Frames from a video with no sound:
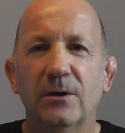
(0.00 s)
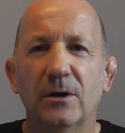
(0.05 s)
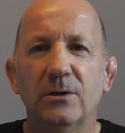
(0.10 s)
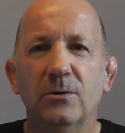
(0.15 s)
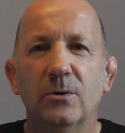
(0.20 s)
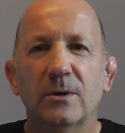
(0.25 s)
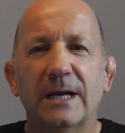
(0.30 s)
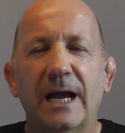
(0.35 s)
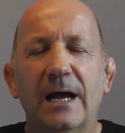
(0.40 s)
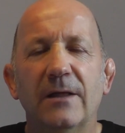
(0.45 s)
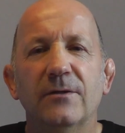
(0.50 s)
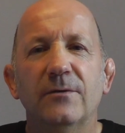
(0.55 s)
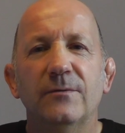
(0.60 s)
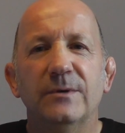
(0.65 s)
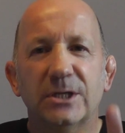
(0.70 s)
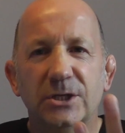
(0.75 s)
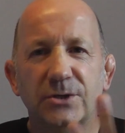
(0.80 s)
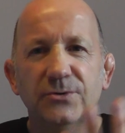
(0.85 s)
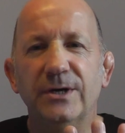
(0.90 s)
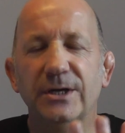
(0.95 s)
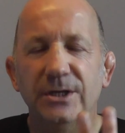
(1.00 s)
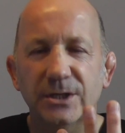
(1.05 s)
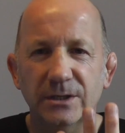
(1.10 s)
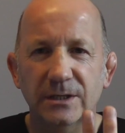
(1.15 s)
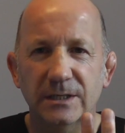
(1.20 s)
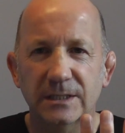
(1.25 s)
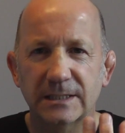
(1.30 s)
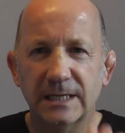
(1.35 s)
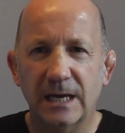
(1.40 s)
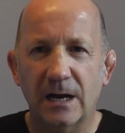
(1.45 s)
I look at the restriction
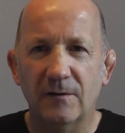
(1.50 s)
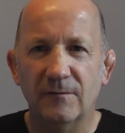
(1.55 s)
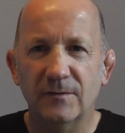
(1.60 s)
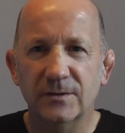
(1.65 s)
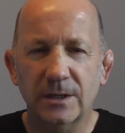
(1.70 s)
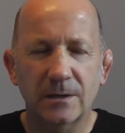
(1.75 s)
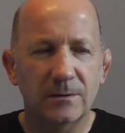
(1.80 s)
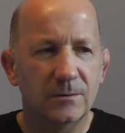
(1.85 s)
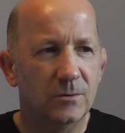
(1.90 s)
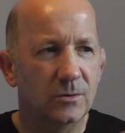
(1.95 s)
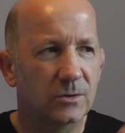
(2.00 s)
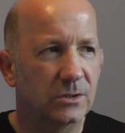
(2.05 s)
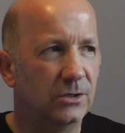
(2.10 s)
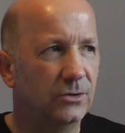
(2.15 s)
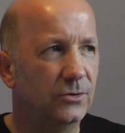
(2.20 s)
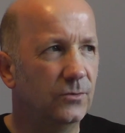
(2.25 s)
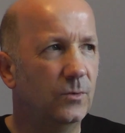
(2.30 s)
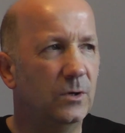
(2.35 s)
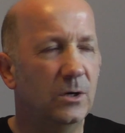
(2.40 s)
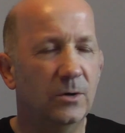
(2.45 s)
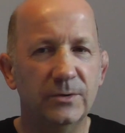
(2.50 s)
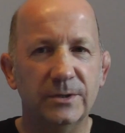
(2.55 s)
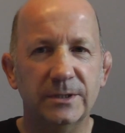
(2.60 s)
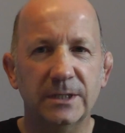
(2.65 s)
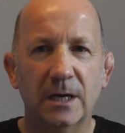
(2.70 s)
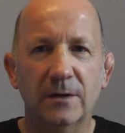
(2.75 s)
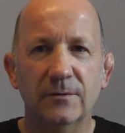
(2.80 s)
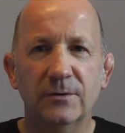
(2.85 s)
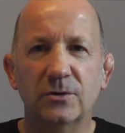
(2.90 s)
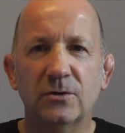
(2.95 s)
itself. I don't look at the world and
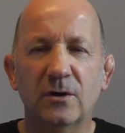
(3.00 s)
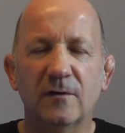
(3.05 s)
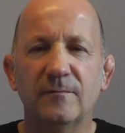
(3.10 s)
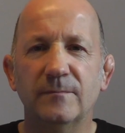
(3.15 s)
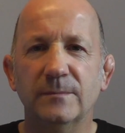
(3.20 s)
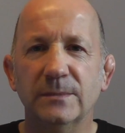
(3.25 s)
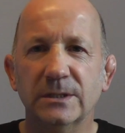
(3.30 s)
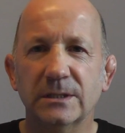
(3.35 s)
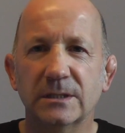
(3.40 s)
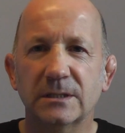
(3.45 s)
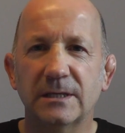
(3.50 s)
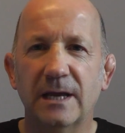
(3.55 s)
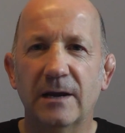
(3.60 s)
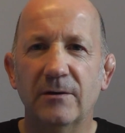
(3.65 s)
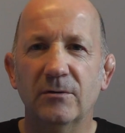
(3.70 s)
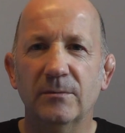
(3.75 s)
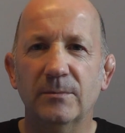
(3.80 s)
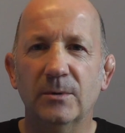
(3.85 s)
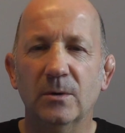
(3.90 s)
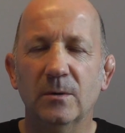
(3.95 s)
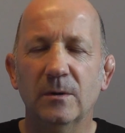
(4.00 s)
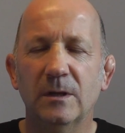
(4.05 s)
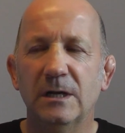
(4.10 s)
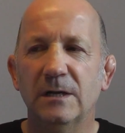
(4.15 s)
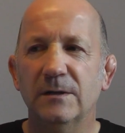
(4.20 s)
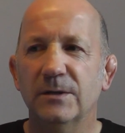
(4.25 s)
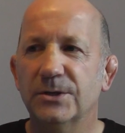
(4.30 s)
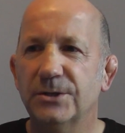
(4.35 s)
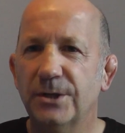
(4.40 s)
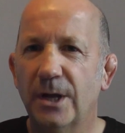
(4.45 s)
go, the government's terrible,
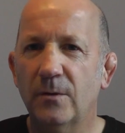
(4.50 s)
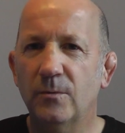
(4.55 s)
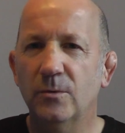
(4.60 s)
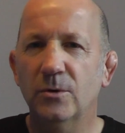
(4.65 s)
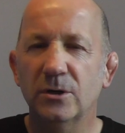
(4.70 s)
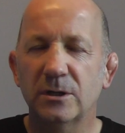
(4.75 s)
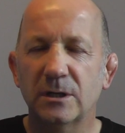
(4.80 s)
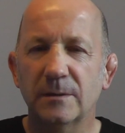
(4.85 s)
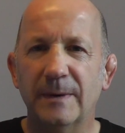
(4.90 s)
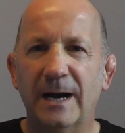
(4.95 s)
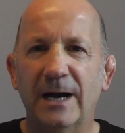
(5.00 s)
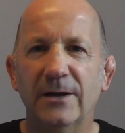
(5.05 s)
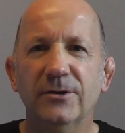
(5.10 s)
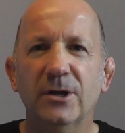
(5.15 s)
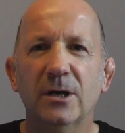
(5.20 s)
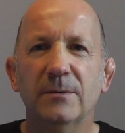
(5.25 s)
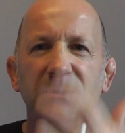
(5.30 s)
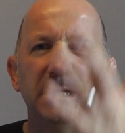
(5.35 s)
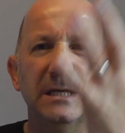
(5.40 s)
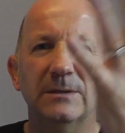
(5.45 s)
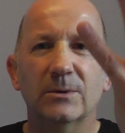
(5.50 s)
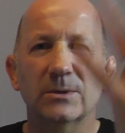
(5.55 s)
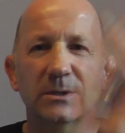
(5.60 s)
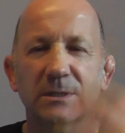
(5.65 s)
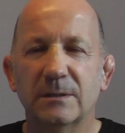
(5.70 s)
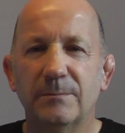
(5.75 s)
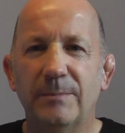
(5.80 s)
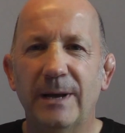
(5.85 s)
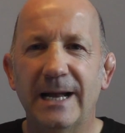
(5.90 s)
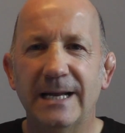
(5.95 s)
there's no work about, nobody wants
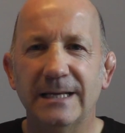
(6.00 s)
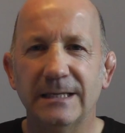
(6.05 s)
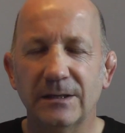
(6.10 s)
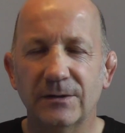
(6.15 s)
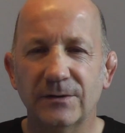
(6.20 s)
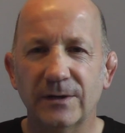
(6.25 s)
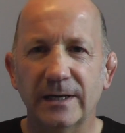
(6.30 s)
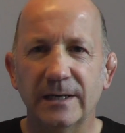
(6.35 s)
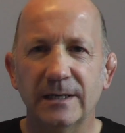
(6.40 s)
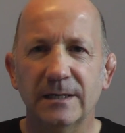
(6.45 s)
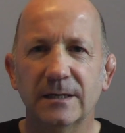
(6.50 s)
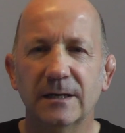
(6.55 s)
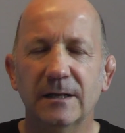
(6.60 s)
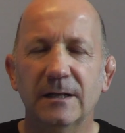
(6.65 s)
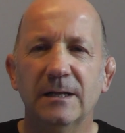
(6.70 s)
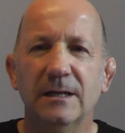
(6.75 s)
to pay anything.